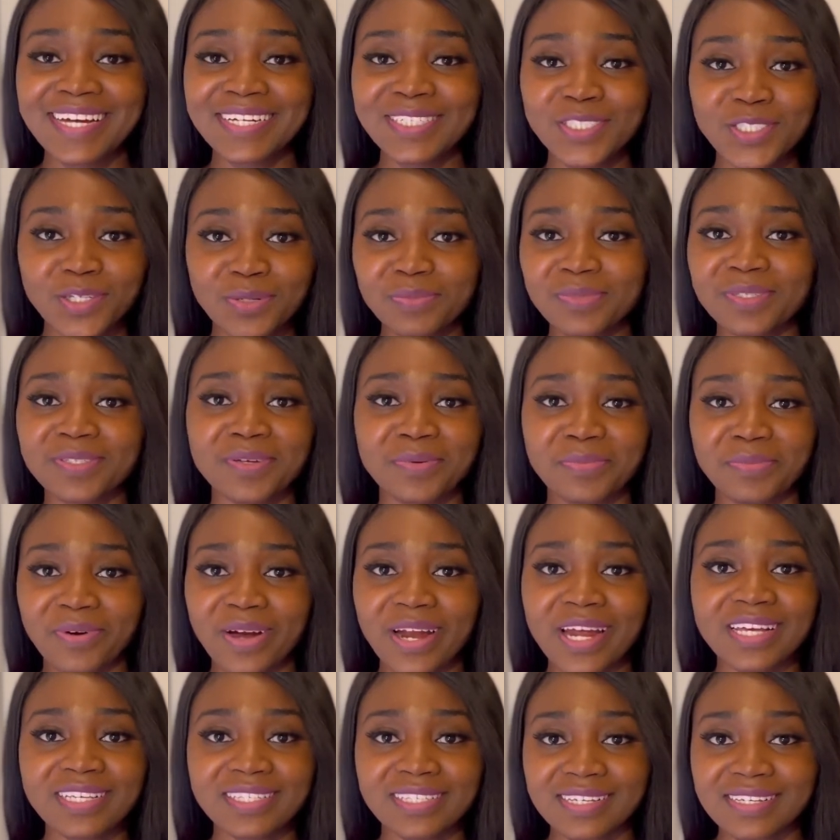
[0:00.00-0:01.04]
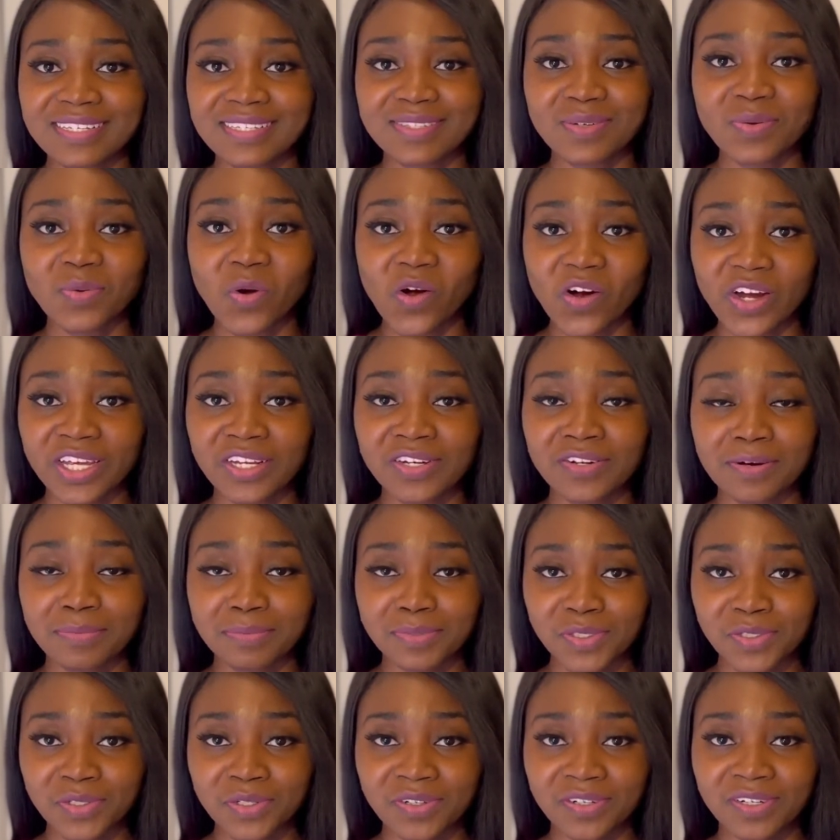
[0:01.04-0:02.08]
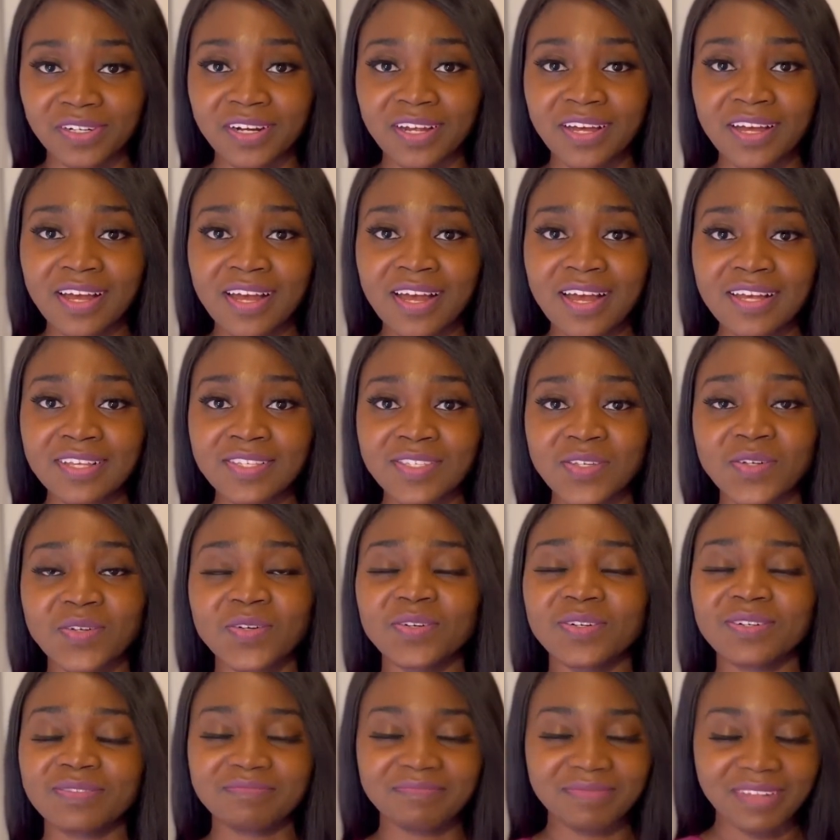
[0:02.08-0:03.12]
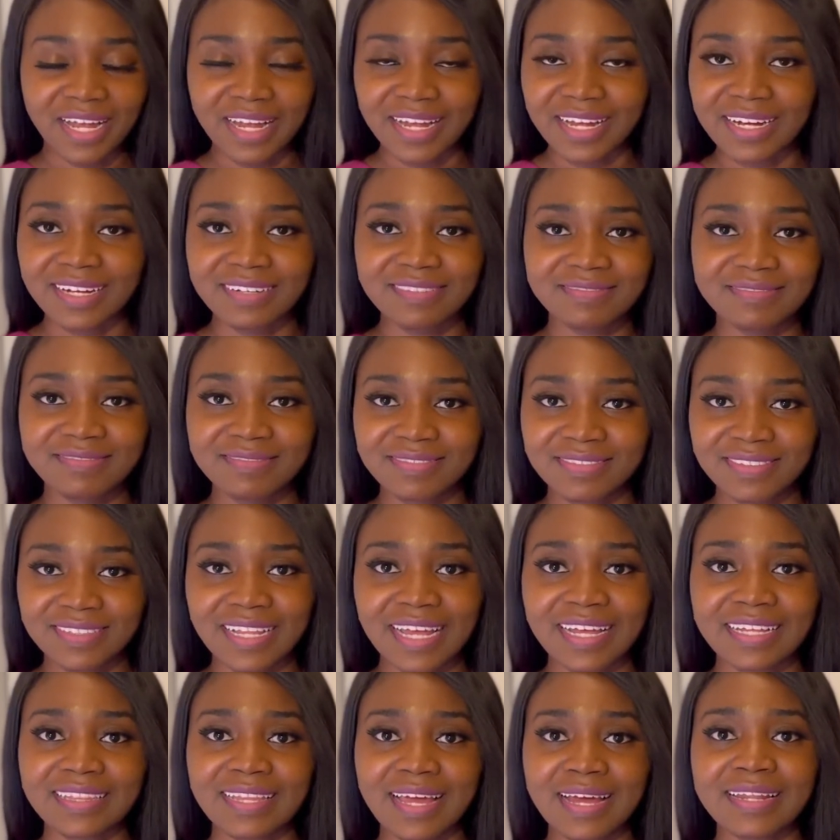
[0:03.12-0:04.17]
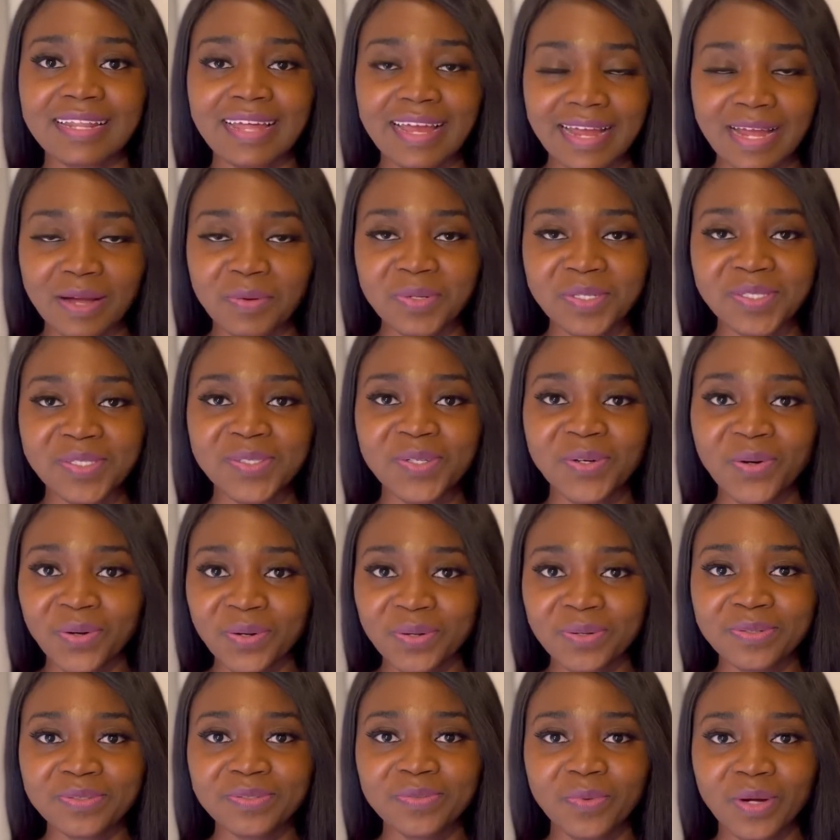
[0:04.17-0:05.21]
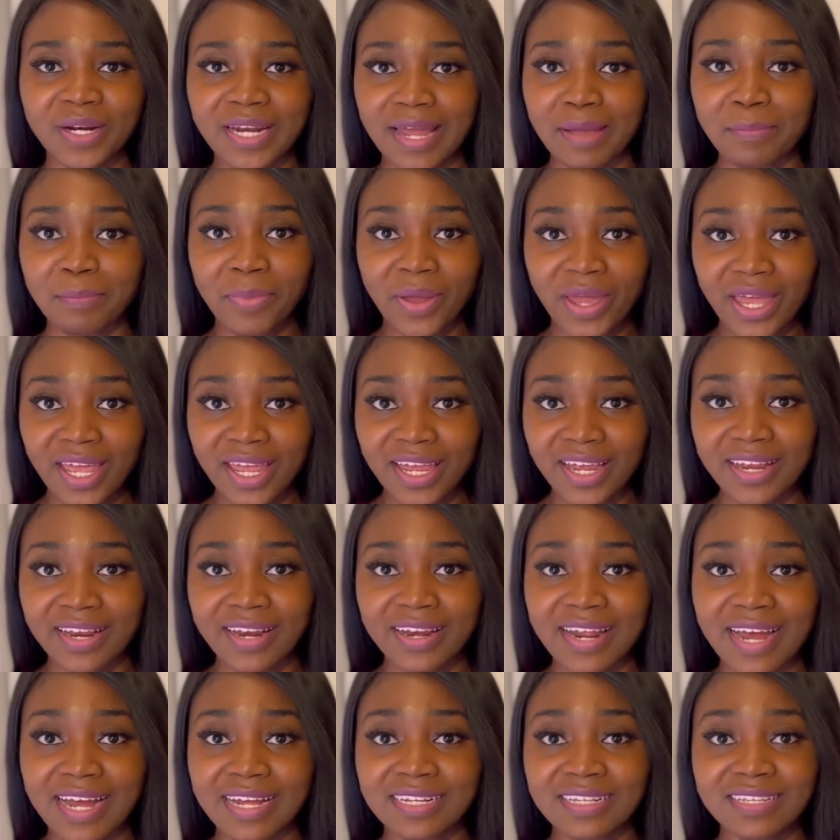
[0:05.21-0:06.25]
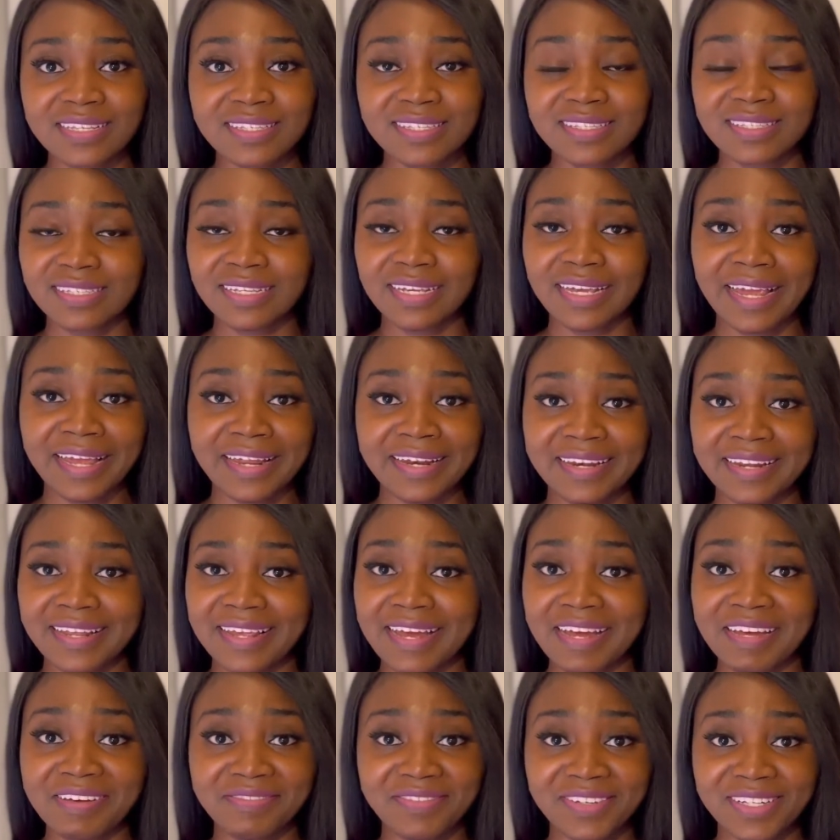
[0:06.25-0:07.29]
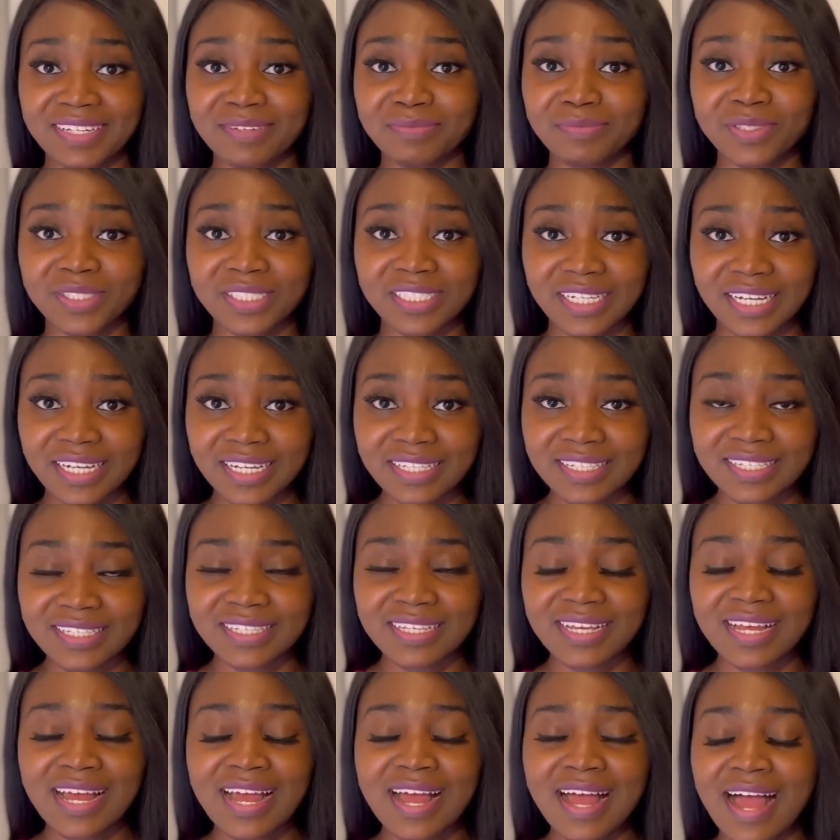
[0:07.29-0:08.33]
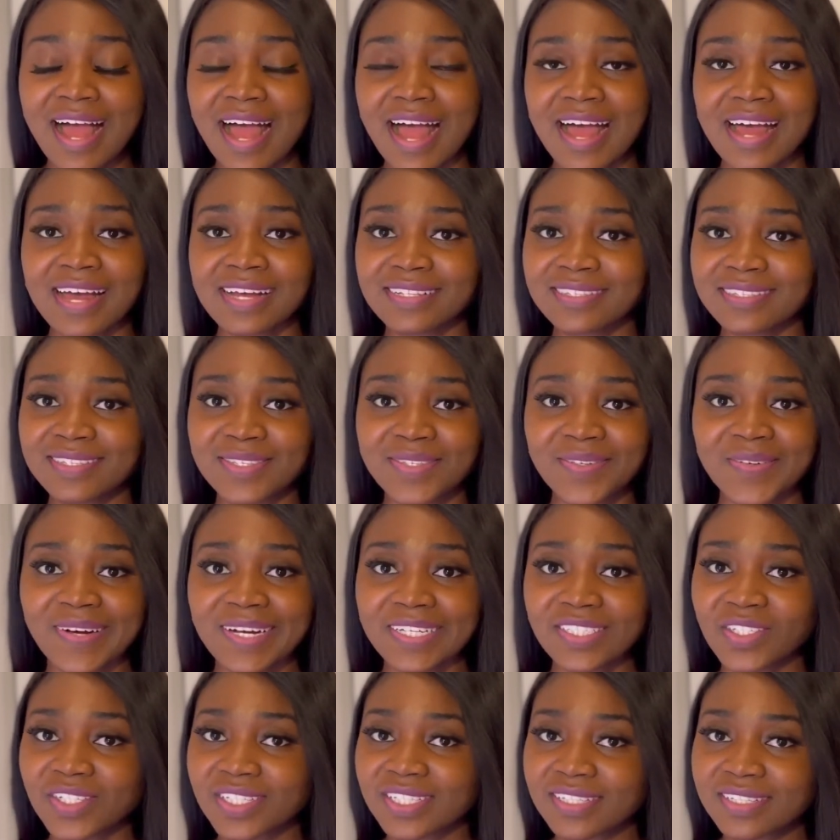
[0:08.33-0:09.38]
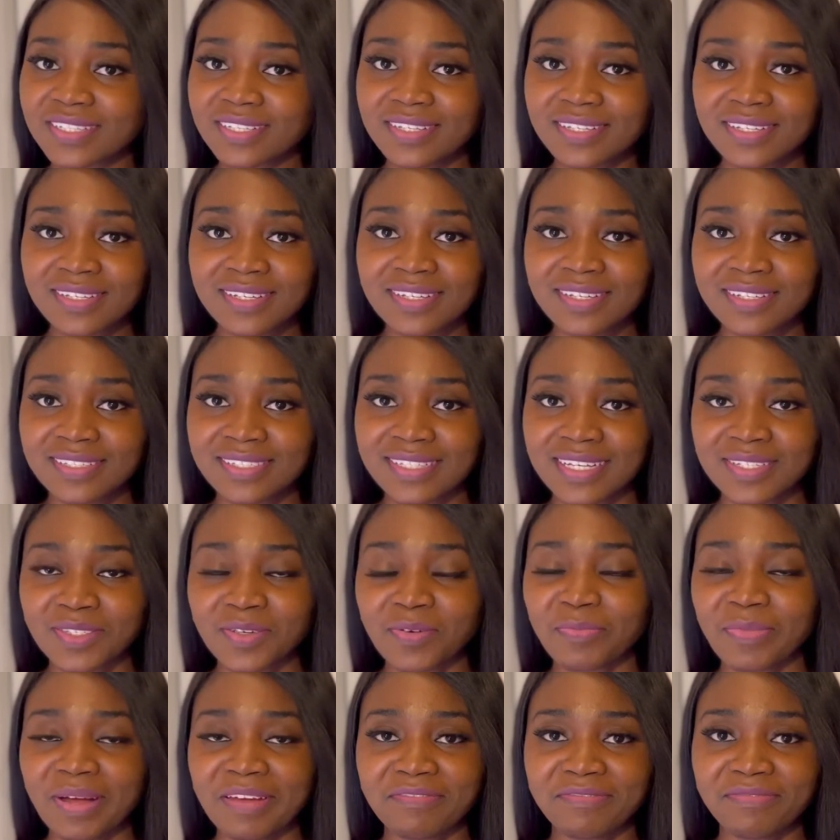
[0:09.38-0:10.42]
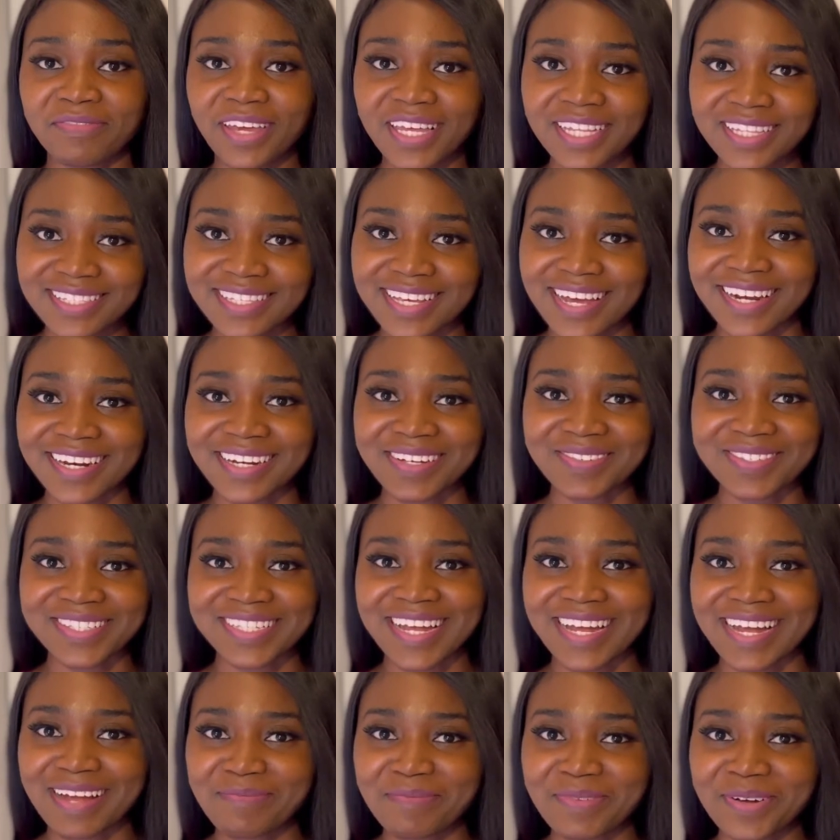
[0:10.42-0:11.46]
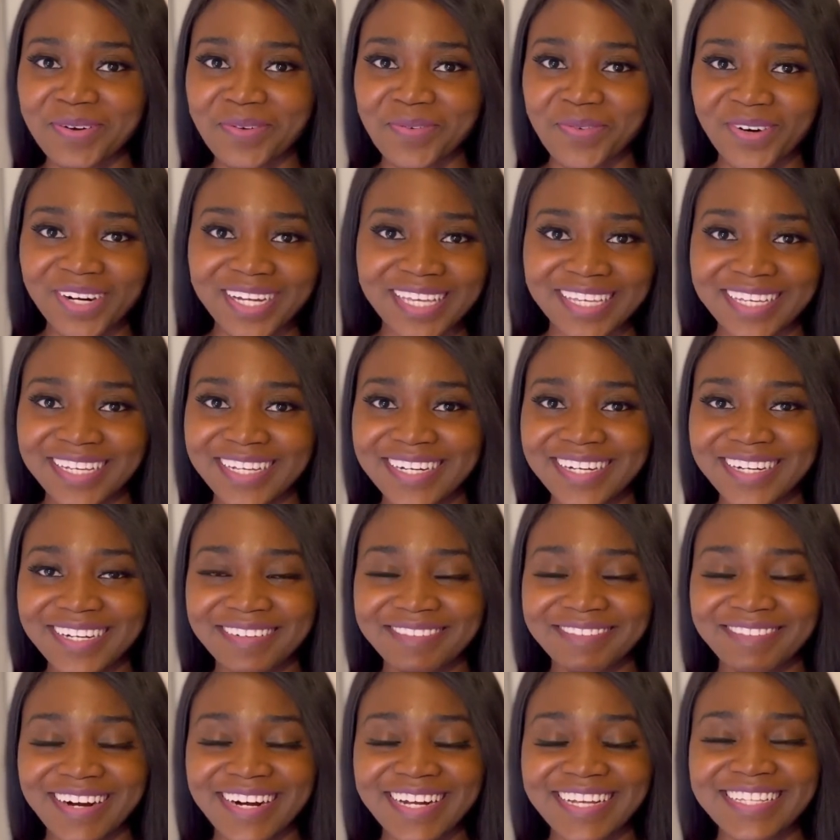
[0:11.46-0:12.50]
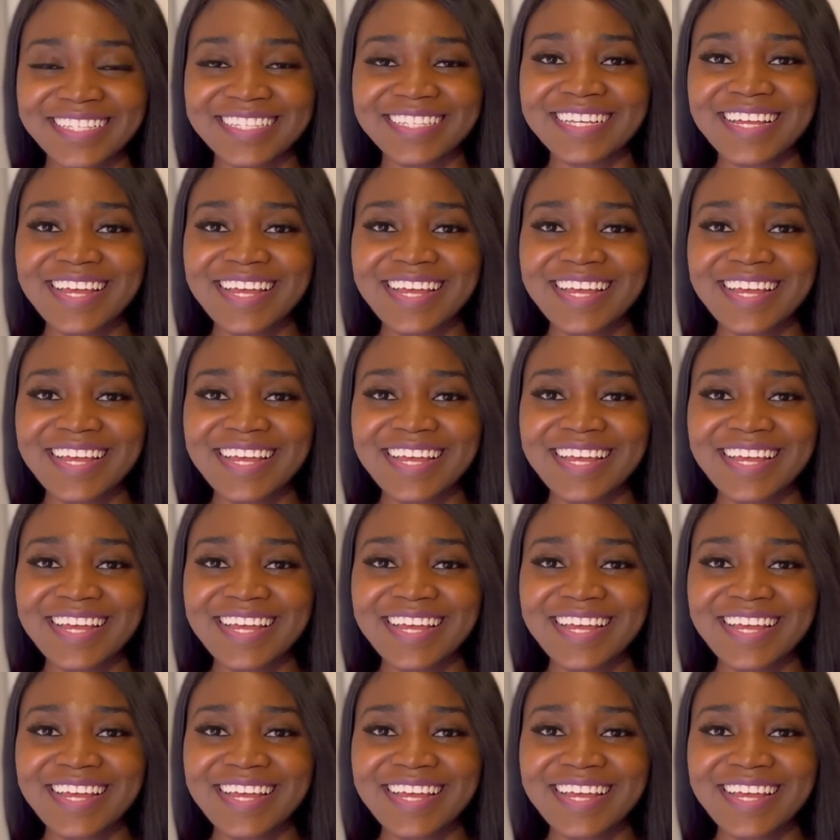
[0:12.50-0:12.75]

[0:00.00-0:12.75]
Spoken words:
Don't be surprised, there's the walk-in option. So like I was told, when I paid, I didn't see any available dates, and so I just set up my feet and I was like, I'm gonna walk in, right?